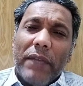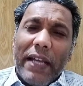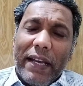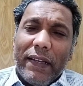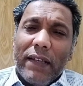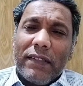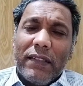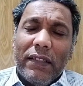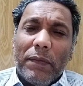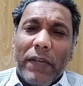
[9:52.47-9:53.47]
areas
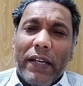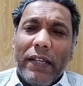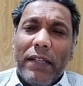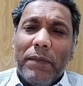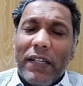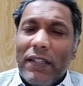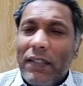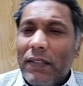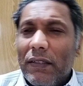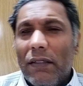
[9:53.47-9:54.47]
nearby, but
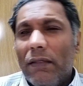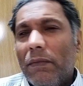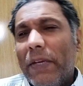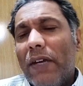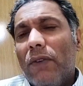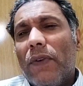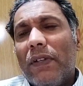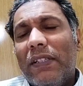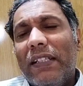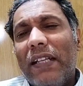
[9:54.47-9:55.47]
around
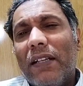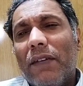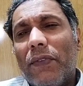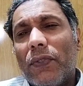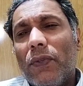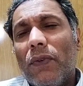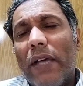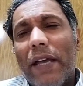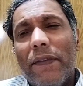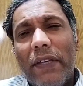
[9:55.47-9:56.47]
48 hours
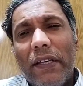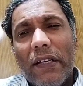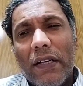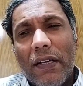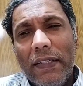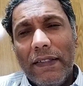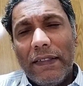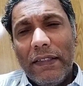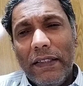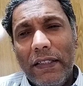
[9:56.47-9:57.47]
ago,
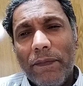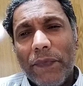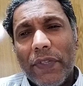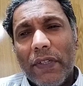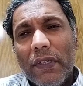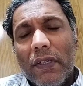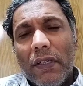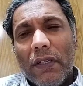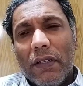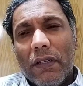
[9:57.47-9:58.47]
FARDC
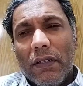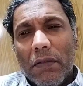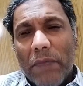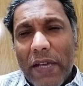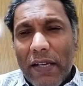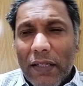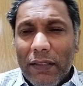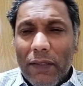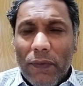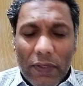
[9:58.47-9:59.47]
and
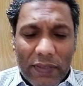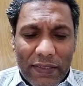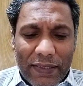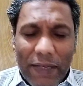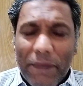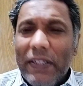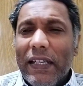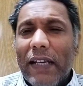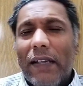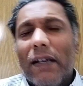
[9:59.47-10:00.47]
other forces,
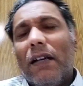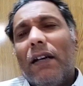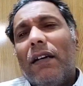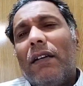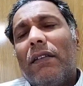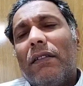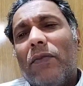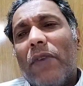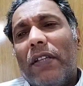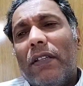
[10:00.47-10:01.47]

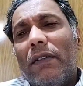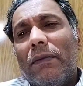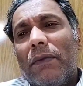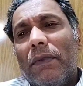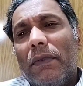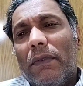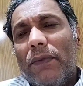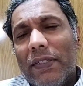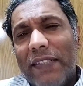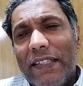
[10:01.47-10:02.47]
FDLR, other
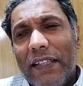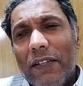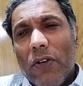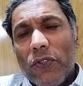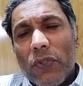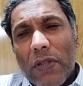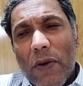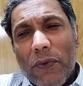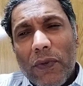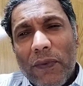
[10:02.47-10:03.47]
forces, launched a
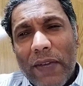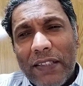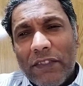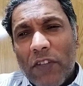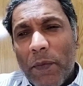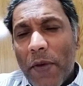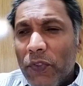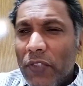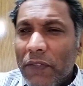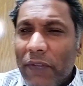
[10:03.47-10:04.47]
counter-offensive.
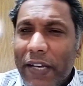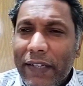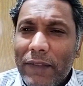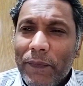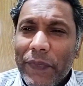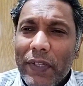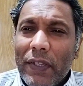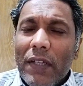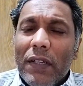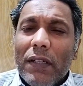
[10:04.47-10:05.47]
M23 fighters,
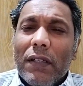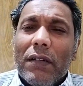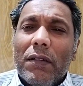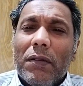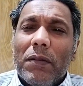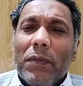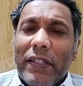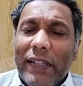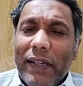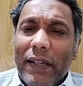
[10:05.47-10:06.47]

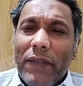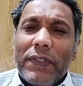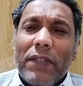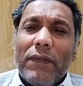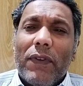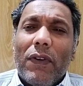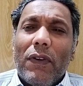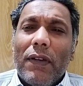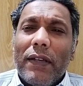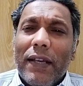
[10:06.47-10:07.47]
artillery was
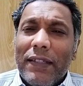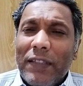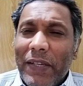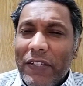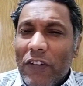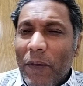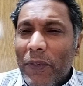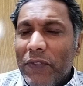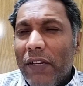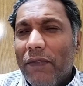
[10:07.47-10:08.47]
involved, gunship
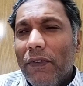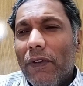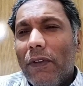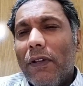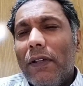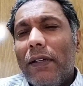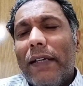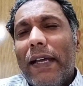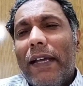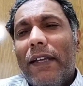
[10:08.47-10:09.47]
helicopters were
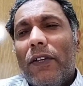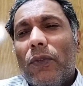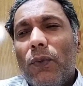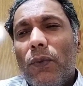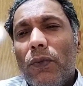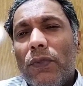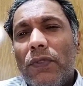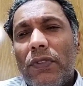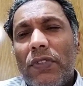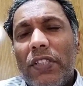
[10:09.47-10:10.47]
involved, and two
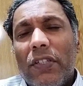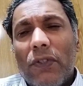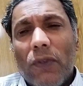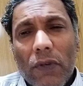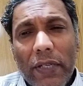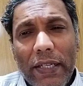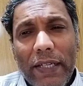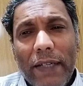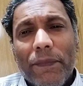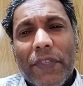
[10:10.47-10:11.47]

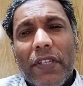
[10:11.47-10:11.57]
Sukhoi